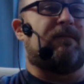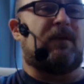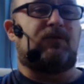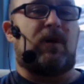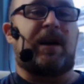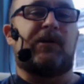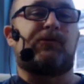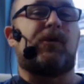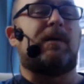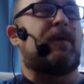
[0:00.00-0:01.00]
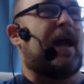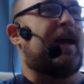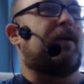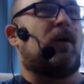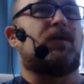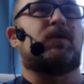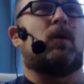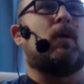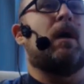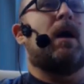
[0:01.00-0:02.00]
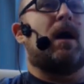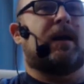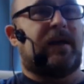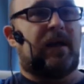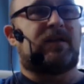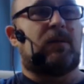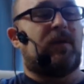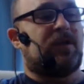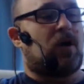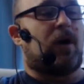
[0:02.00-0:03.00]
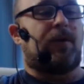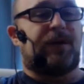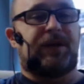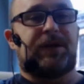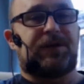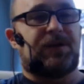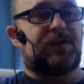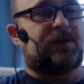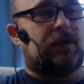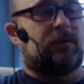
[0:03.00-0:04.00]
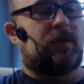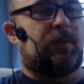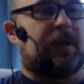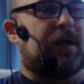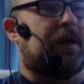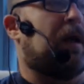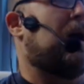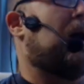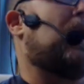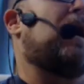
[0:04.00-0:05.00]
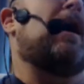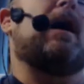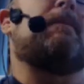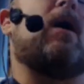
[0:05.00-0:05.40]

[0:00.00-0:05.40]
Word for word: trying to treat pain and also uh, kick some of these harder addictions seem to be uh, um,